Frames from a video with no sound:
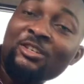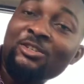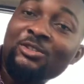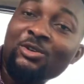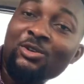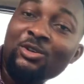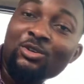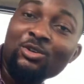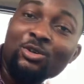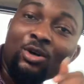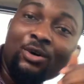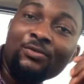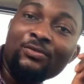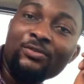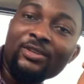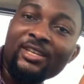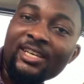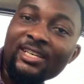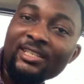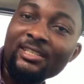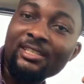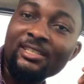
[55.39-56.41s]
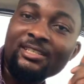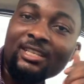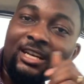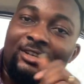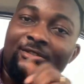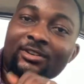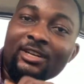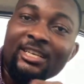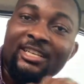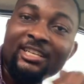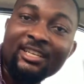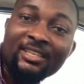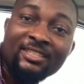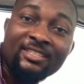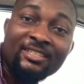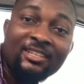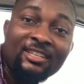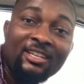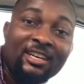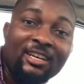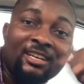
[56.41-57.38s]
So, no Fugazy is actually a
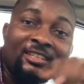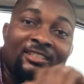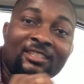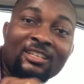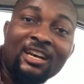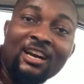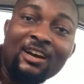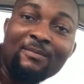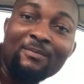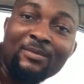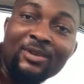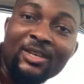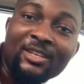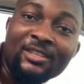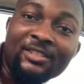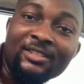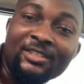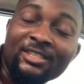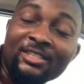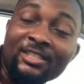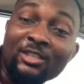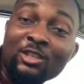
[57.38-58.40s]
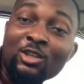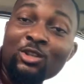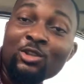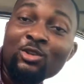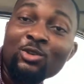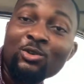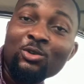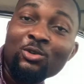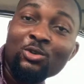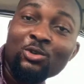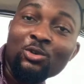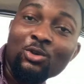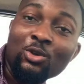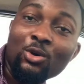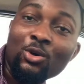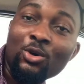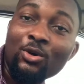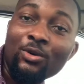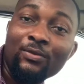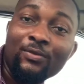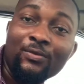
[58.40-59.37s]
slang that means
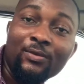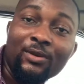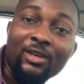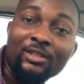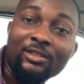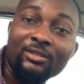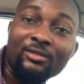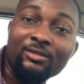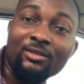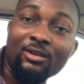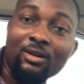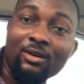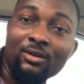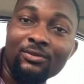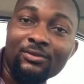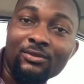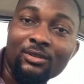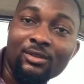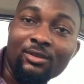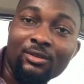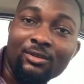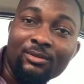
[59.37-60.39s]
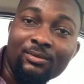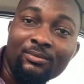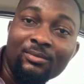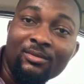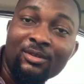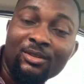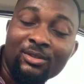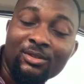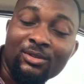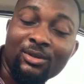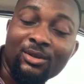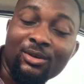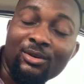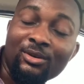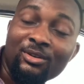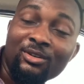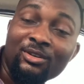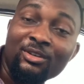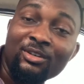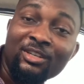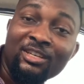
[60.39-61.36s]
no fake stuff, you know. So,
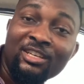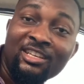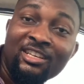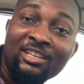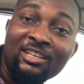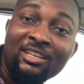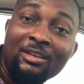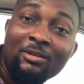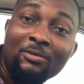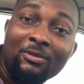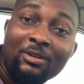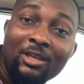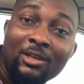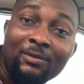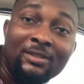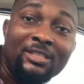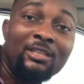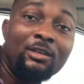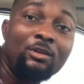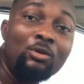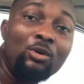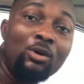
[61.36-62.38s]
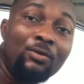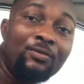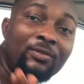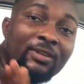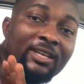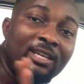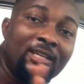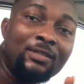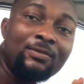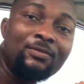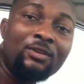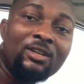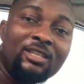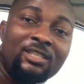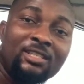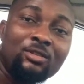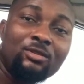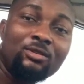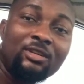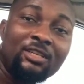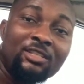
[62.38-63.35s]
if you say no Fugazy for
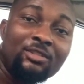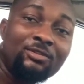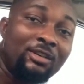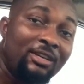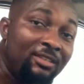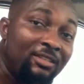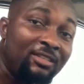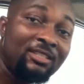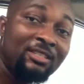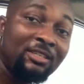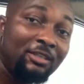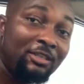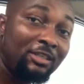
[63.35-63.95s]
this corner, he's trying to say